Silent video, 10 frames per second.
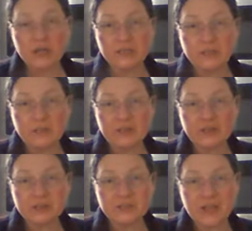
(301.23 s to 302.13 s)
a little bit
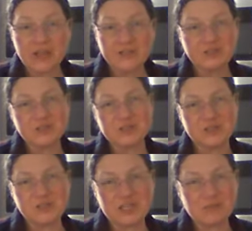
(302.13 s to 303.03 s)
in size. You see the
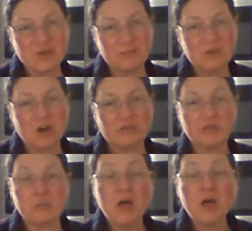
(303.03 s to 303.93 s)
steam coming off them.